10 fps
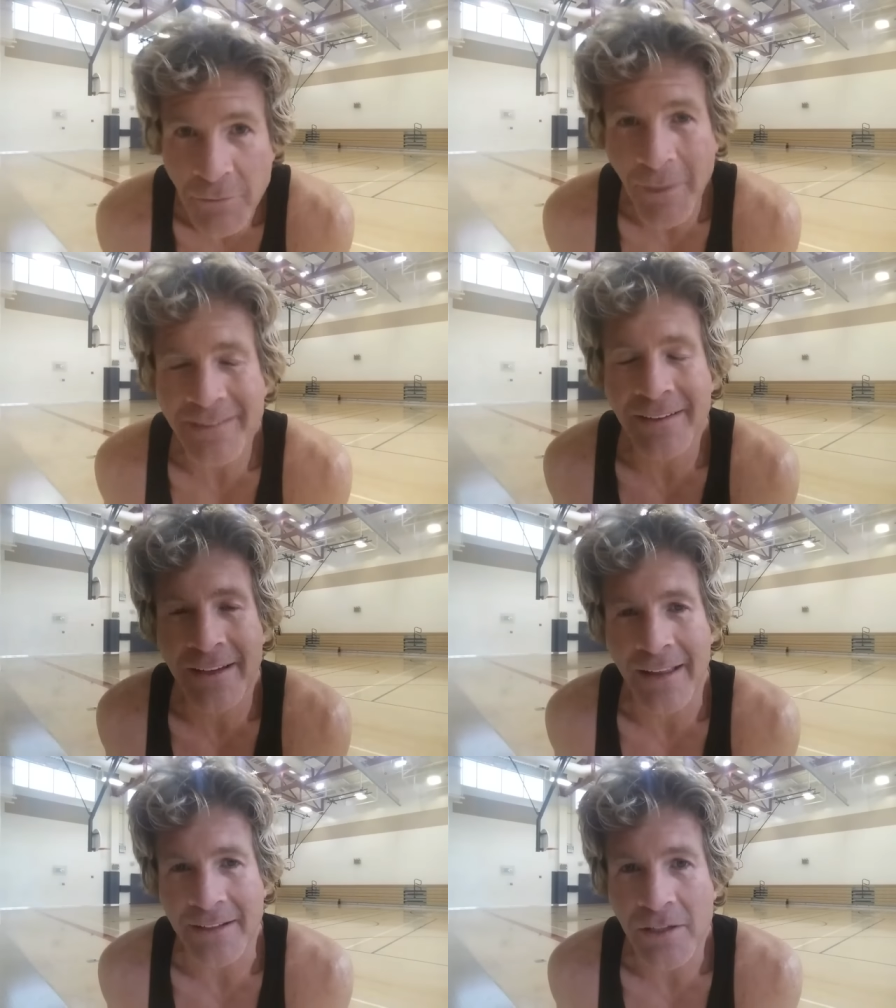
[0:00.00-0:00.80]
it's best to
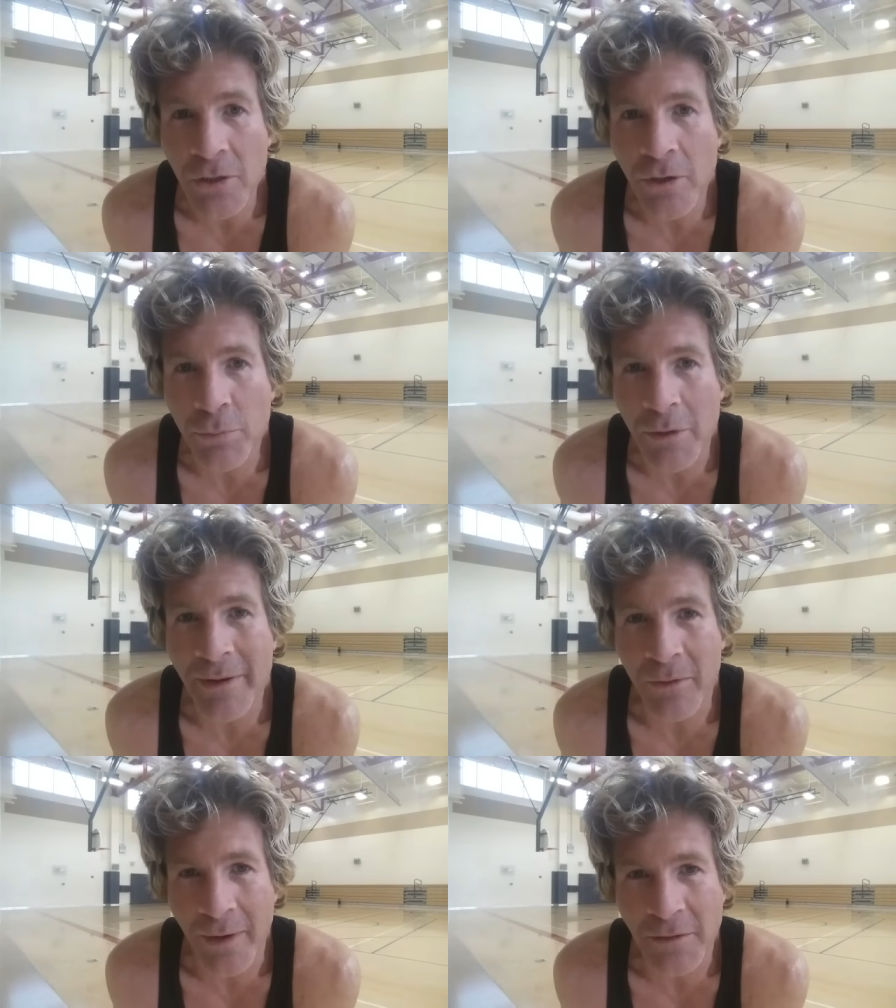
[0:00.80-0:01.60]
take like two to three
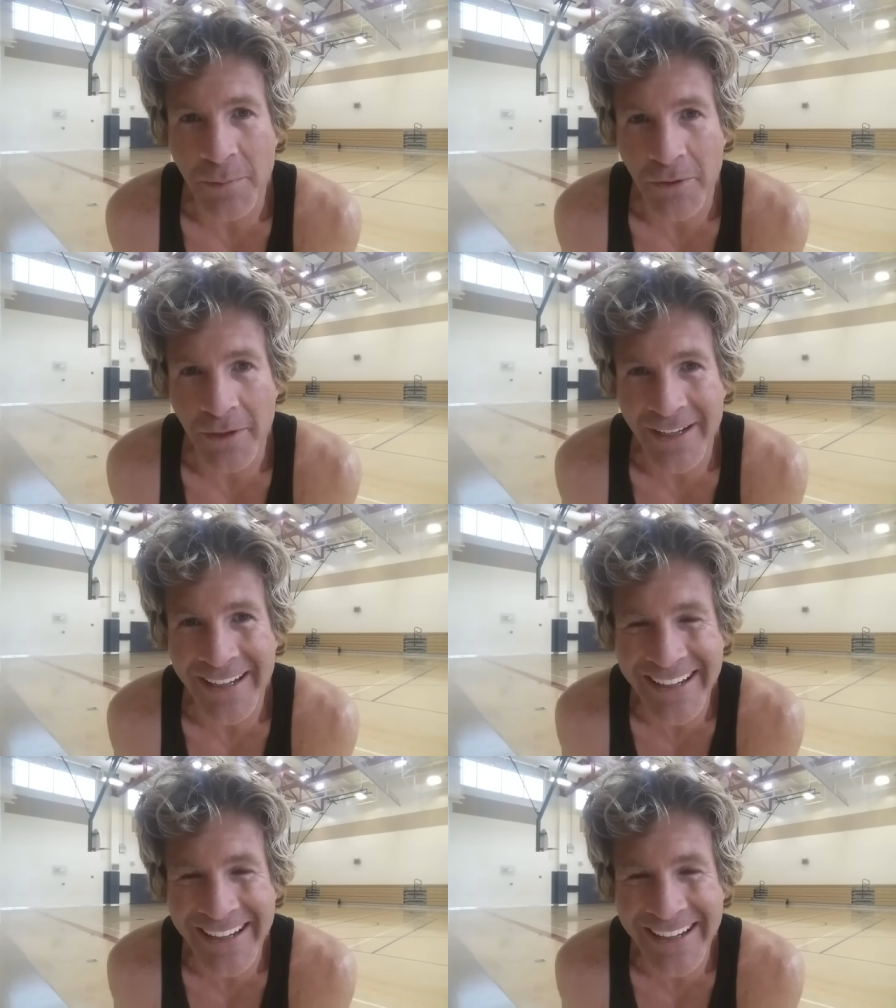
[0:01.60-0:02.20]
minute rest period.